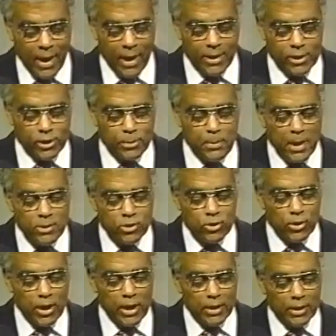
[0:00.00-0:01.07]
and
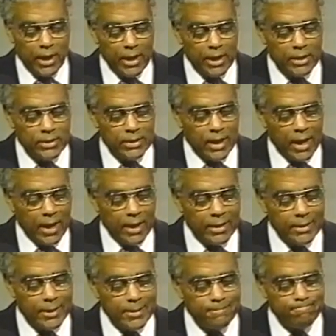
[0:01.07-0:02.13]
especially late at
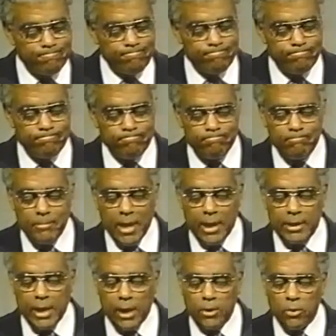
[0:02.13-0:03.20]
night,
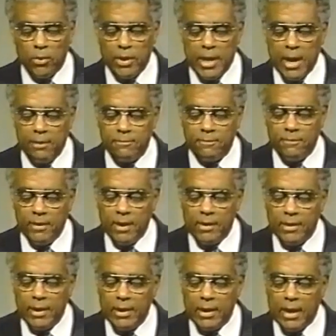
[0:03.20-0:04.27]
it can create
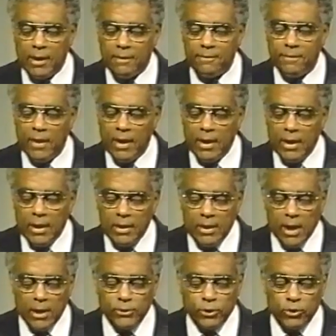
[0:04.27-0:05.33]
feeling of
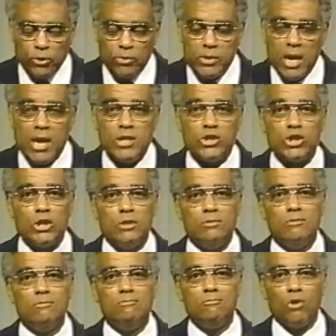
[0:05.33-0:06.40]

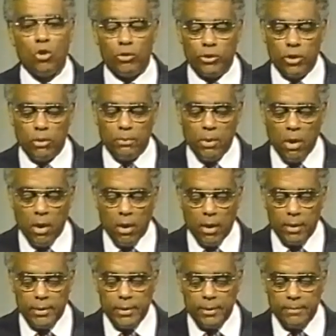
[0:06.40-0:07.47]
consternation on your
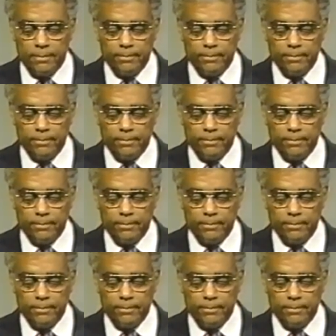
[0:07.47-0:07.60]
part.